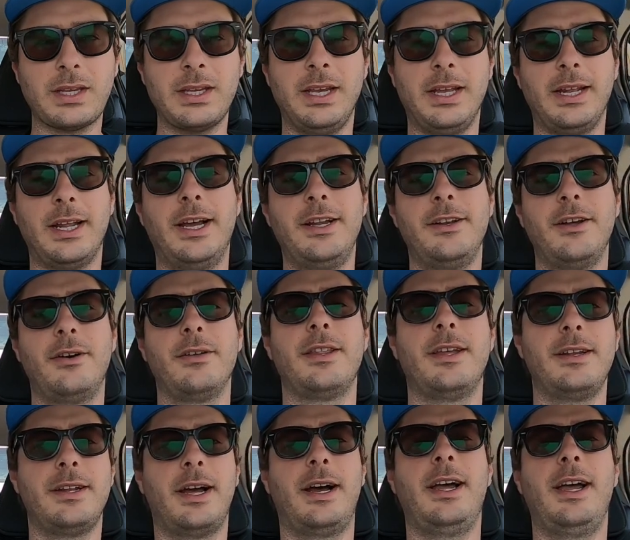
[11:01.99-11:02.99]
And I know
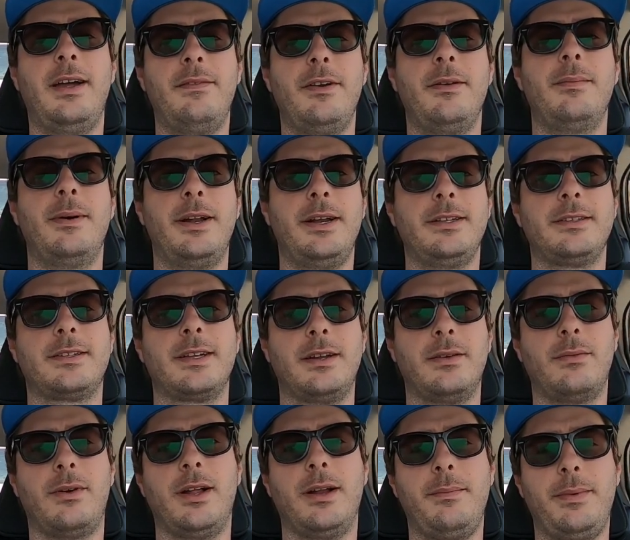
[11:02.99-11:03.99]
that not everybody's gonna
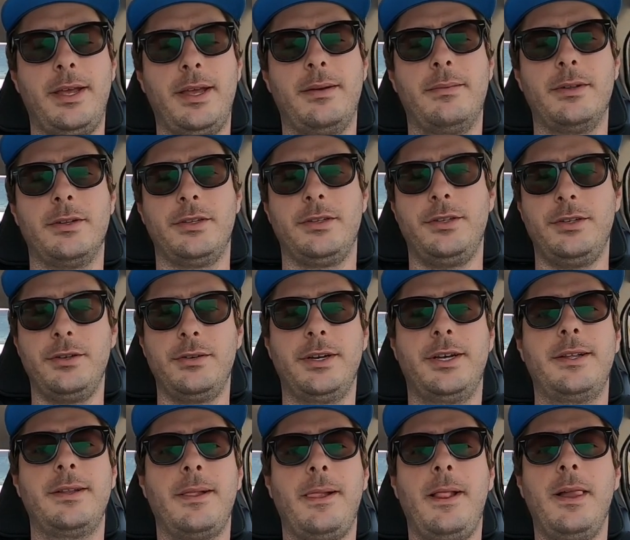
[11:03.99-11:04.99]
want to be able to do
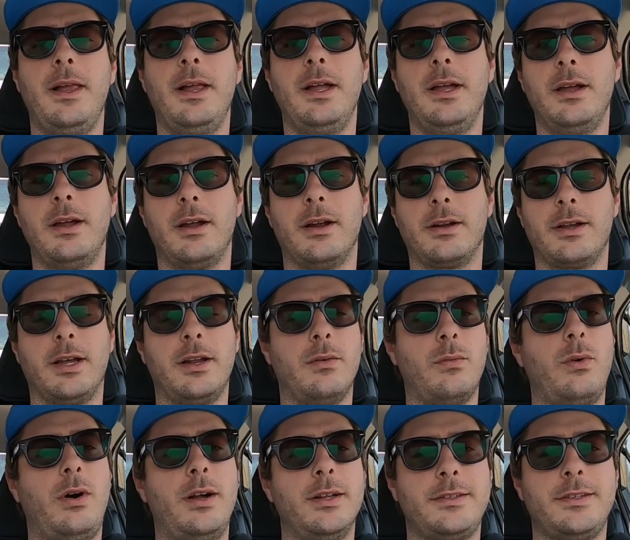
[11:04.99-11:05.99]
it, or gonna
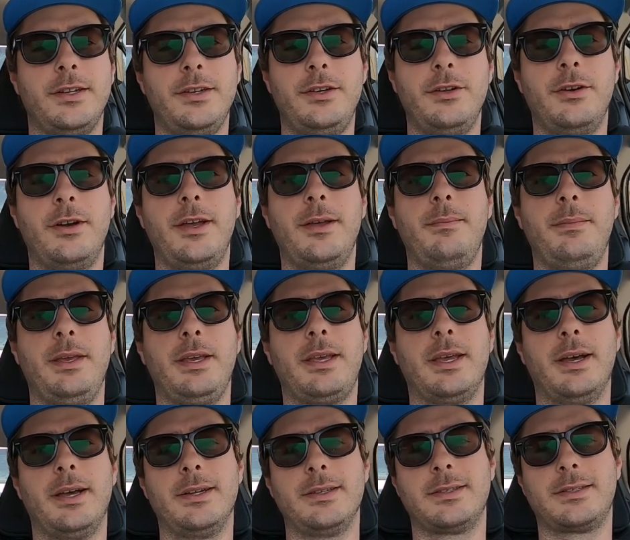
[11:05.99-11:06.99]
want to do it,
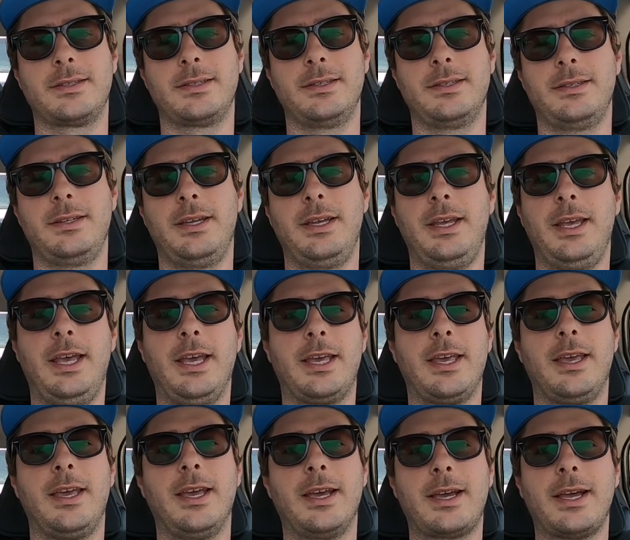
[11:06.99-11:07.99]
because it
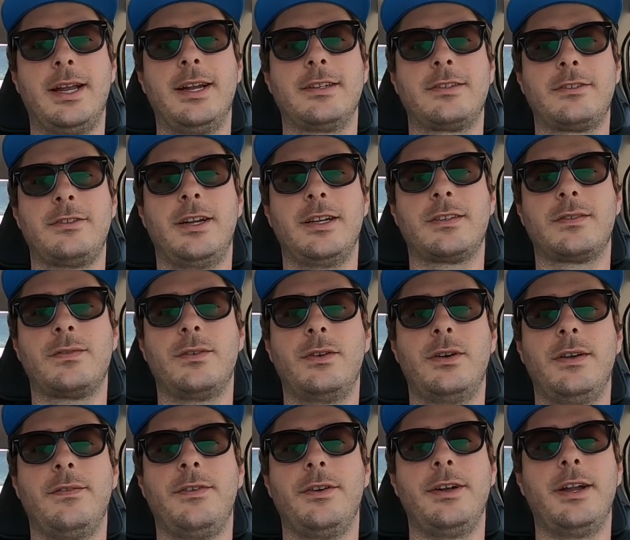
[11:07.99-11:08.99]
can get kind of
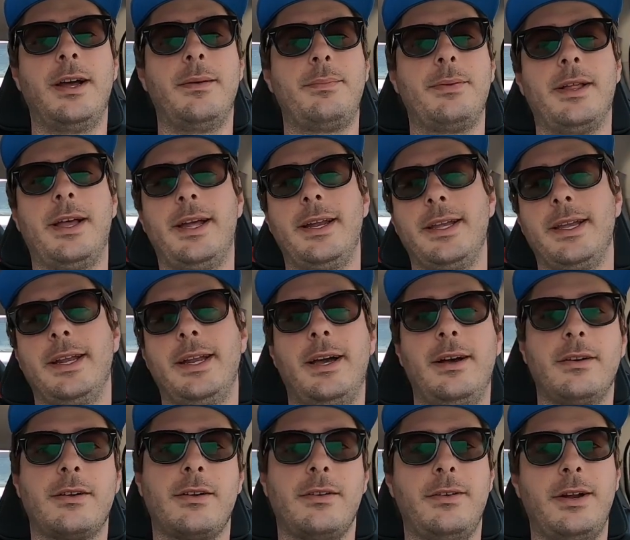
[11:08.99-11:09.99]
stressful if you're not planning it
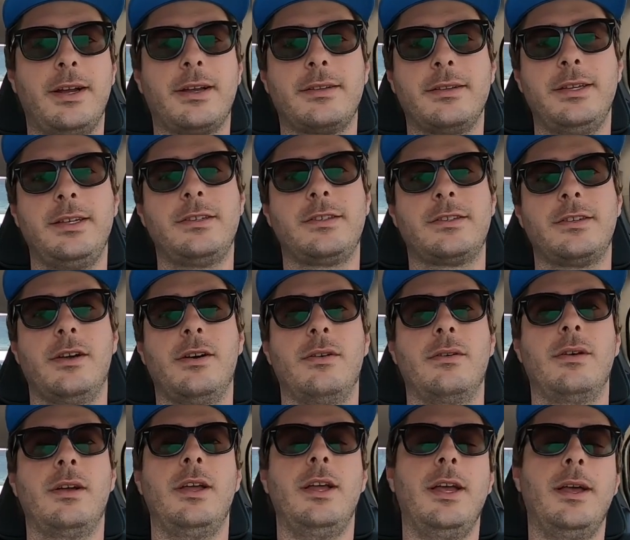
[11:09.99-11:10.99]
out correctly.
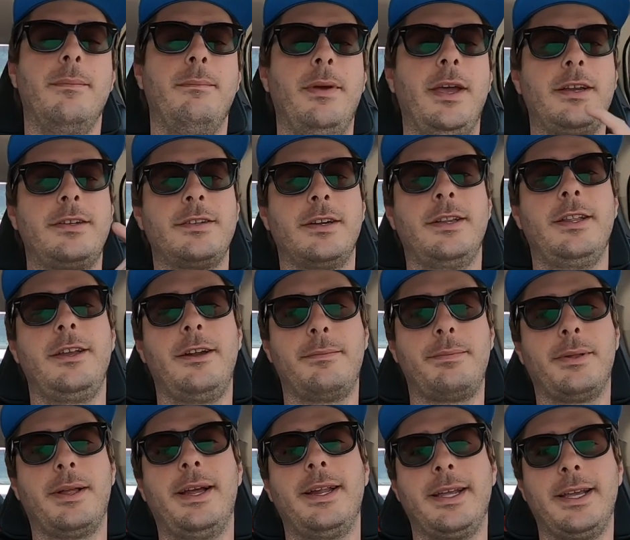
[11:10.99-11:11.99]
So make sure that you're
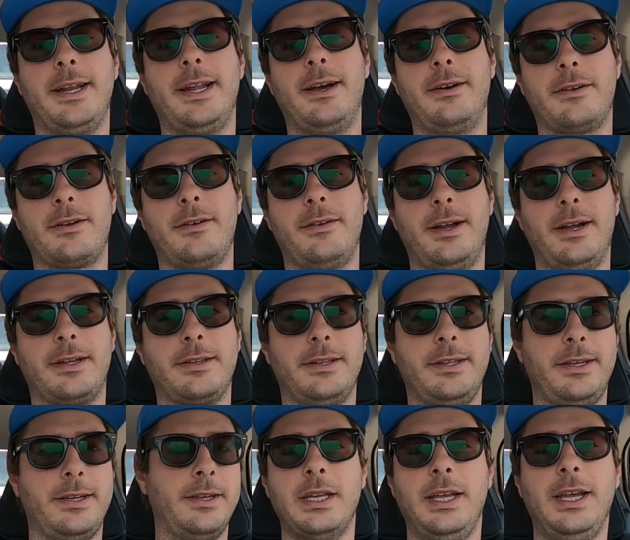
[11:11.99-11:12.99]
planning it out
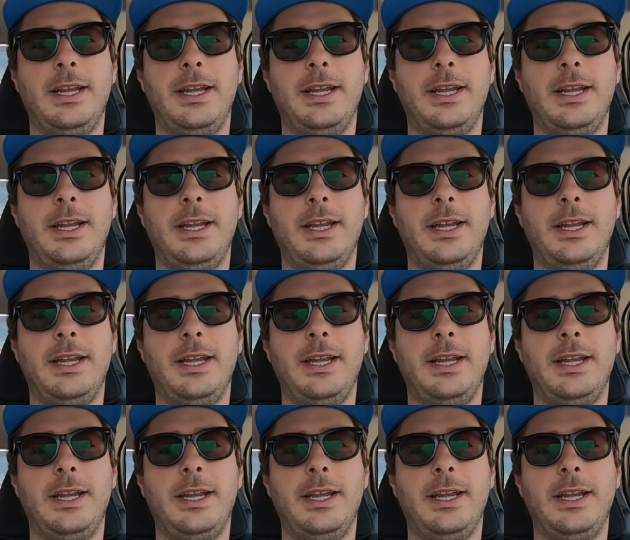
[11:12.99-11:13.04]
correctly.